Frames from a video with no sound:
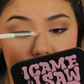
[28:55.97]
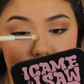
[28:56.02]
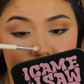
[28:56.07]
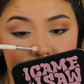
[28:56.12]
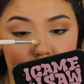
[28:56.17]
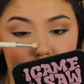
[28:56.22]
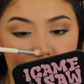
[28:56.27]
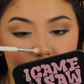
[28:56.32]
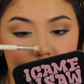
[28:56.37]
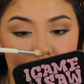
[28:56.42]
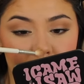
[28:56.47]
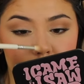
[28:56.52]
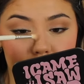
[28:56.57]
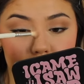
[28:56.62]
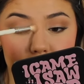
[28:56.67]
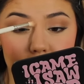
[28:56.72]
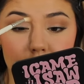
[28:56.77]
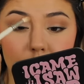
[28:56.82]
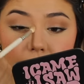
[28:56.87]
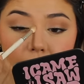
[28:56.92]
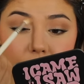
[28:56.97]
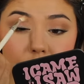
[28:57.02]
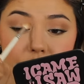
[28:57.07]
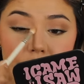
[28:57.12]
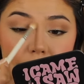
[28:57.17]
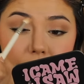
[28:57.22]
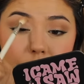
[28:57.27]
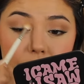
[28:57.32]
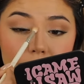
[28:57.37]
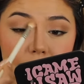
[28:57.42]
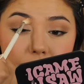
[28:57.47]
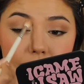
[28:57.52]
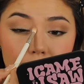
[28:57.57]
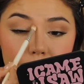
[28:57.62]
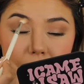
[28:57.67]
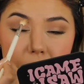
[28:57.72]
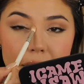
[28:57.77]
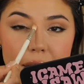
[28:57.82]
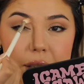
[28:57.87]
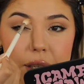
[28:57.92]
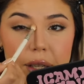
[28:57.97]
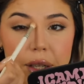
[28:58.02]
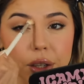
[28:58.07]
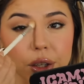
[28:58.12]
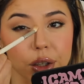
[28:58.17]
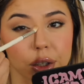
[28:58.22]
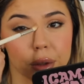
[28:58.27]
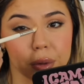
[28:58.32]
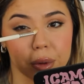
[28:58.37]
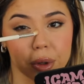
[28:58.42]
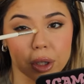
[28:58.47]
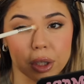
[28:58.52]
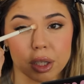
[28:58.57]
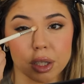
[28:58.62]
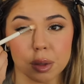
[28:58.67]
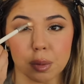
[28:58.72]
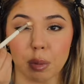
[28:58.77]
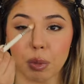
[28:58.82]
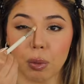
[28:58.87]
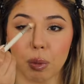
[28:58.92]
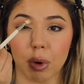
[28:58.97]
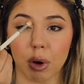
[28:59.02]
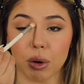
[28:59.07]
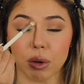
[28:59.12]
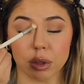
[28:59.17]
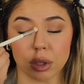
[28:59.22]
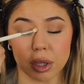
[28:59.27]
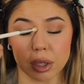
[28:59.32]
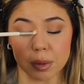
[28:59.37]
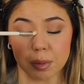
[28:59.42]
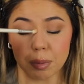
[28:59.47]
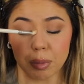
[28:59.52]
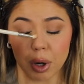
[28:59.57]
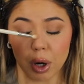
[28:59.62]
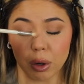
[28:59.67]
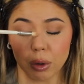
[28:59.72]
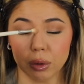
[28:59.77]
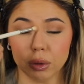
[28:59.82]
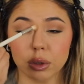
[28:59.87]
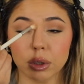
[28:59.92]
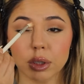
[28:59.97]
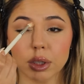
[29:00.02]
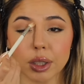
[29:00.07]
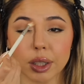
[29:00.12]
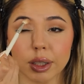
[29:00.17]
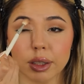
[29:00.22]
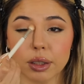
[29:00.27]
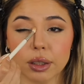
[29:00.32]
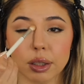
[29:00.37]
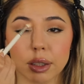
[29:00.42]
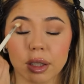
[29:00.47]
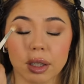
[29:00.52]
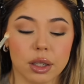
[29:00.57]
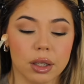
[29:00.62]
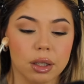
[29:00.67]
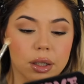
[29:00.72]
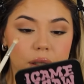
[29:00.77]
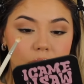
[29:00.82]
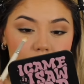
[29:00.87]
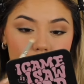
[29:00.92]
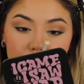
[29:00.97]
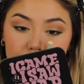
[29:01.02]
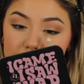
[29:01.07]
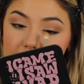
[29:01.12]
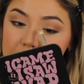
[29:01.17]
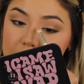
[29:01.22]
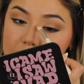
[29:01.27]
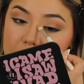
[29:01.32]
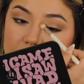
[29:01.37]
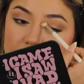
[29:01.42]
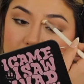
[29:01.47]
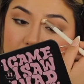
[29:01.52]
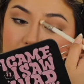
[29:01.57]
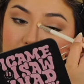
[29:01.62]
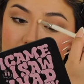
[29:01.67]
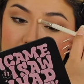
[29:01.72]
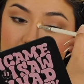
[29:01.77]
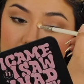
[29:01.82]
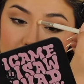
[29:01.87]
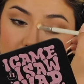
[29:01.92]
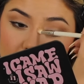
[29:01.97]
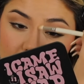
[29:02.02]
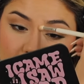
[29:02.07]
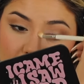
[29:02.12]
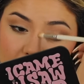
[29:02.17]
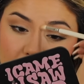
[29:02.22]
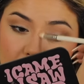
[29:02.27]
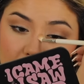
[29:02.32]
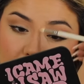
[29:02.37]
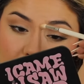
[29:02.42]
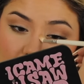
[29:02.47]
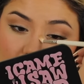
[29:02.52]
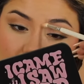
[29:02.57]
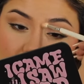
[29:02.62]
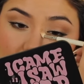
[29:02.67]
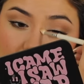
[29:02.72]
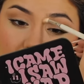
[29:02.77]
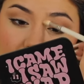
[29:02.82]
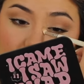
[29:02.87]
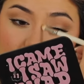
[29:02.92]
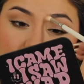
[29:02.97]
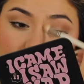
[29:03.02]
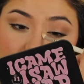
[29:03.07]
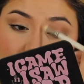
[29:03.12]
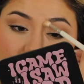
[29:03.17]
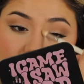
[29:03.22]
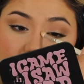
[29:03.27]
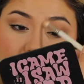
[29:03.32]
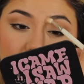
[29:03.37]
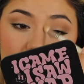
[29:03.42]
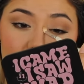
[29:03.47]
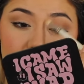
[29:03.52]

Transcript: drag the eyeshadow right here where this bone meets, and I like to